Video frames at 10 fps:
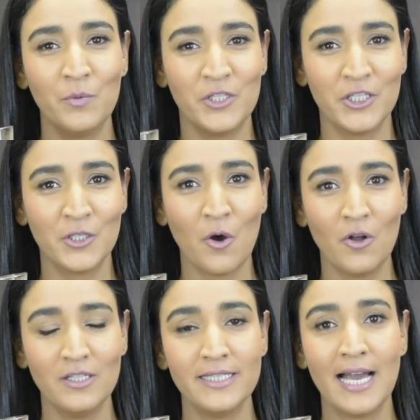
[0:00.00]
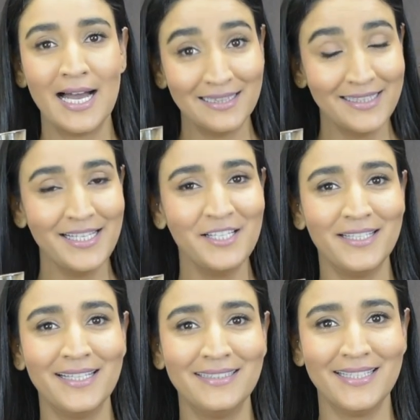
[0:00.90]
which is called Haldi
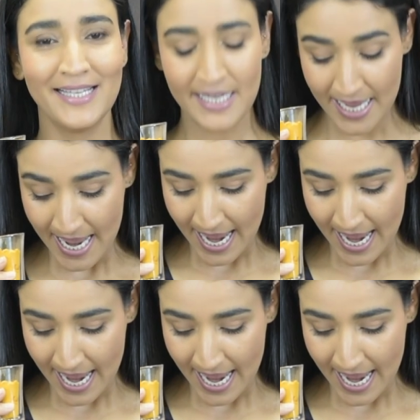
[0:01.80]
in Hindi,